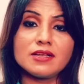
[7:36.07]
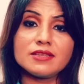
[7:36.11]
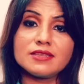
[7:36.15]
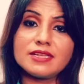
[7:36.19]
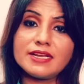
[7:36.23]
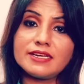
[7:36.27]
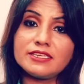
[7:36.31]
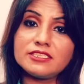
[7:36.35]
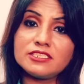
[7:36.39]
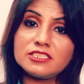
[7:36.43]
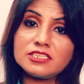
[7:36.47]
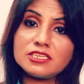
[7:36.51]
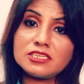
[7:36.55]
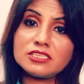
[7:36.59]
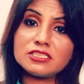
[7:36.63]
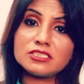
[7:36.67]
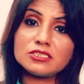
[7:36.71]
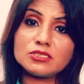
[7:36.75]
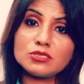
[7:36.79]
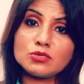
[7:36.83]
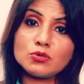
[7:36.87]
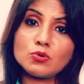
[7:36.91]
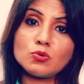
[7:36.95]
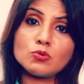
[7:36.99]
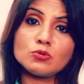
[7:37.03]
that
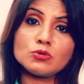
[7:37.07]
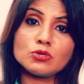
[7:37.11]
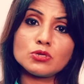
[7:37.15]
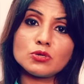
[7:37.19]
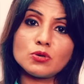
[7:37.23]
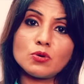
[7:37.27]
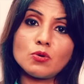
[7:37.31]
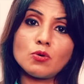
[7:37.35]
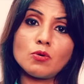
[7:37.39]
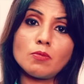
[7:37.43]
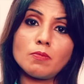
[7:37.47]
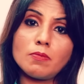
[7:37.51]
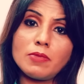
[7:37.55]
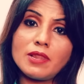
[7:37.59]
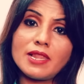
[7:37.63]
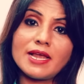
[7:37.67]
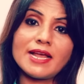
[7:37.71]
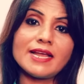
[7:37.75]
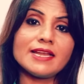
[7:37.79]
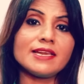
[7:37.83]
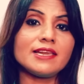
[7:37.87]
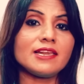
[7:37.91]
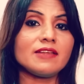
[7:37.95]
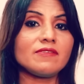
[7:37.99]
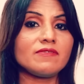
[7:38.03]
just don't go
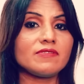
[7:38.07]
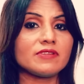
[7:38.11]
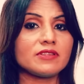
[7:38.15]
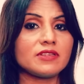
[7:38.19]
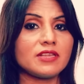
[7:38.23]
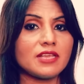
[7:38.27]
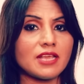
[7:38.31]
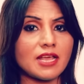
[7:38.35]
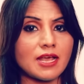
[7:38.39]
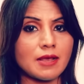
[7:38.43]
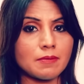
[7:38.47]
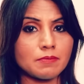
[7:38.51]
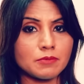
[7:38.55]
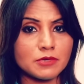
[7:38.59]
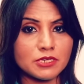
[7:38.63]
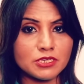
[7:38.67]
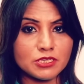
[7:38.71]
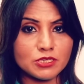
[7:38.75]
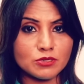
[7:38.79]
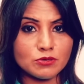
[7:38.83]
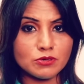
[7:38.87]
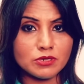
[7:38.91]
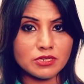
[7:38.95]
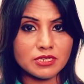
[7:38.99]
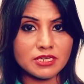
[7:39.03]
blindly with the
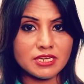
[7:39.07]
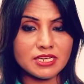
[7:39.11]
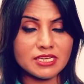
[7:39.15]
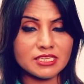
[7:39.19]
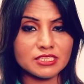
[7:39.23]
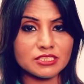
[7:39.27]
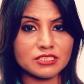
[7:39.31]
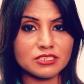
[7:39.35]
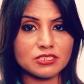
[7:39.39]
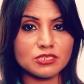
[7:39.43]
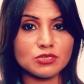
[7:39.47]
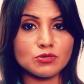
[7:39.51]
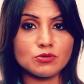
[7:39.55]
aptitude test.